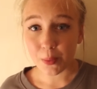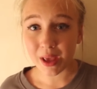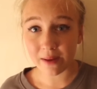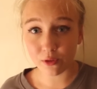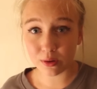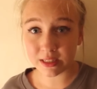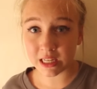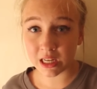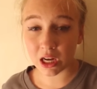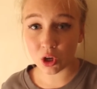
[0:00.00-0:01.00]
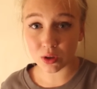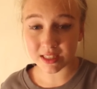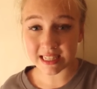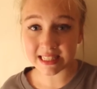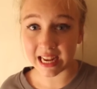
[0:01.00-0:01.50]
we have already
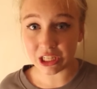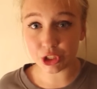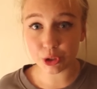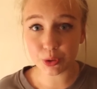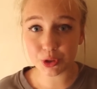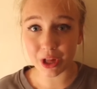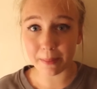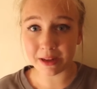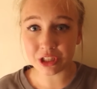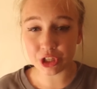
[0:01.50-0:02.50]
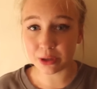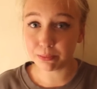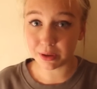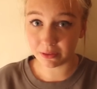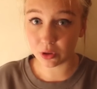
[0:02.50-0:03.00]
got a schedule, so that means you
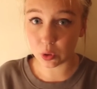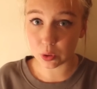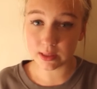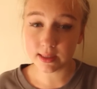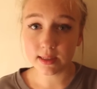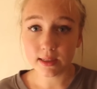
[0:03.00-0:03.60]
can pre-record,